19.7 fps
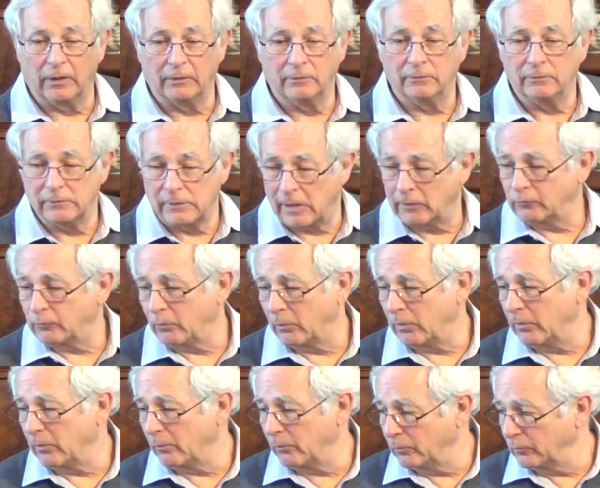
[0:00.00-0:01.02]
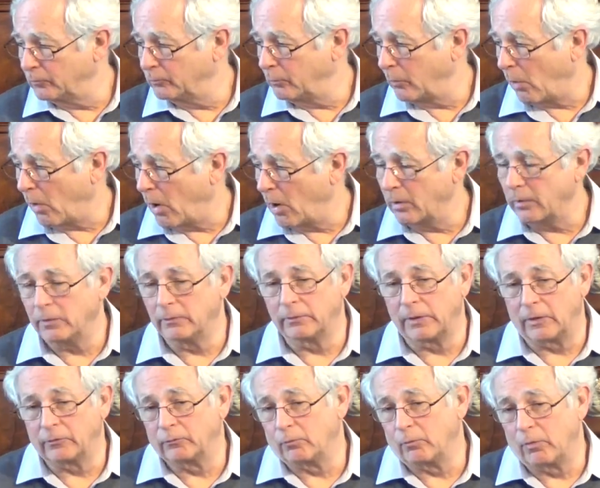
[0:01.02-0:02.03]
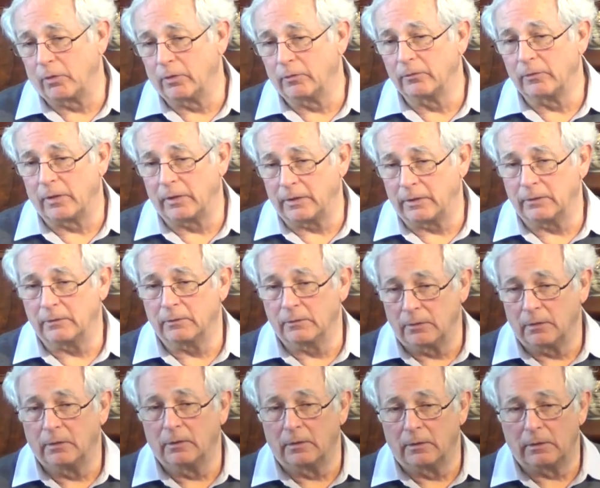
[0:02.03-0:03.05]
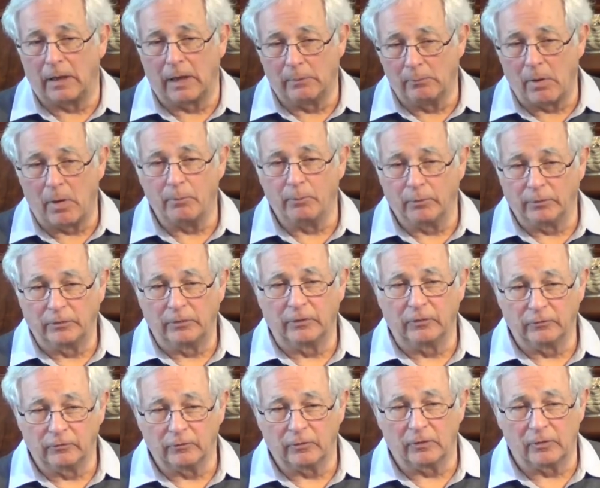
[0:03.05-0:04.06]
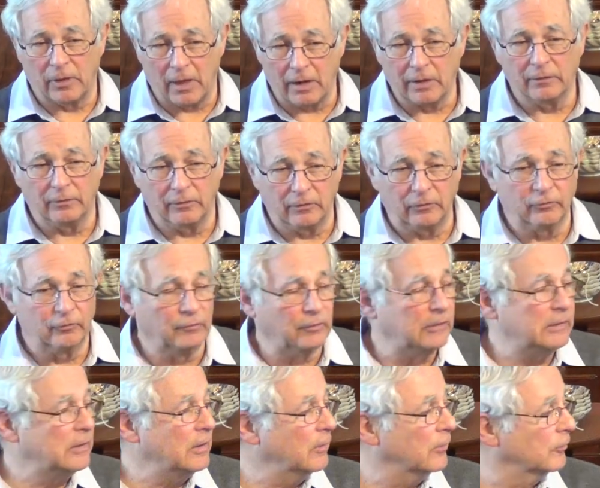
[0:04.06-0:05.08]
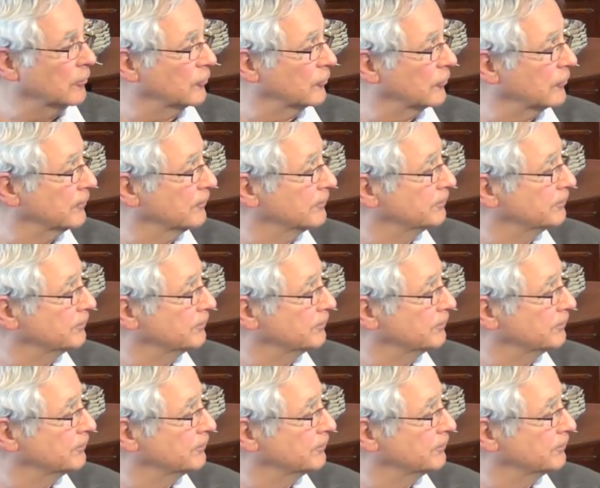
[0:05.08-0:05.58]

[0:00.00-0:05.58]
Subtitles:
and that's where it was bought, and that's where they came up with a lot of these veneers.